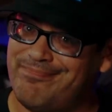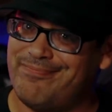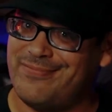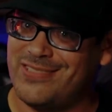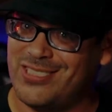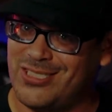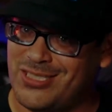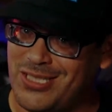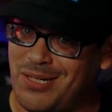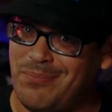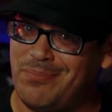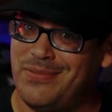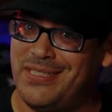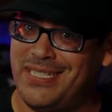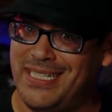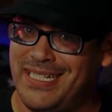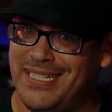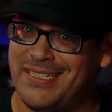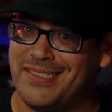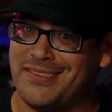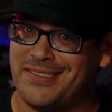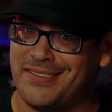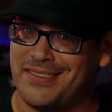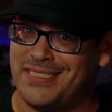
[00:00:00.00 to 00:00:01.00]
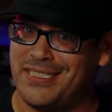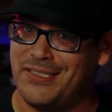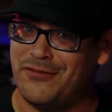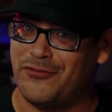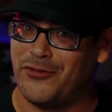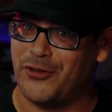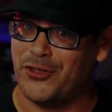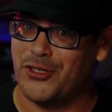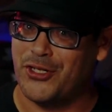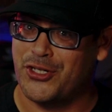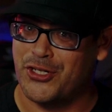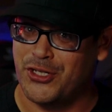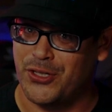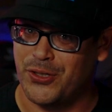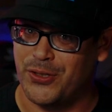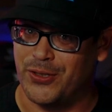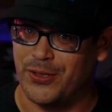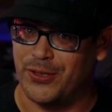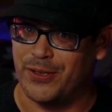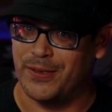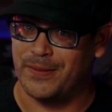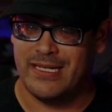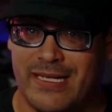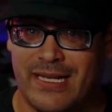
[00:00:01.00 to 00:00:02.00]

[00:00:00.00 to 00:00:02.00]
some TLC for sure.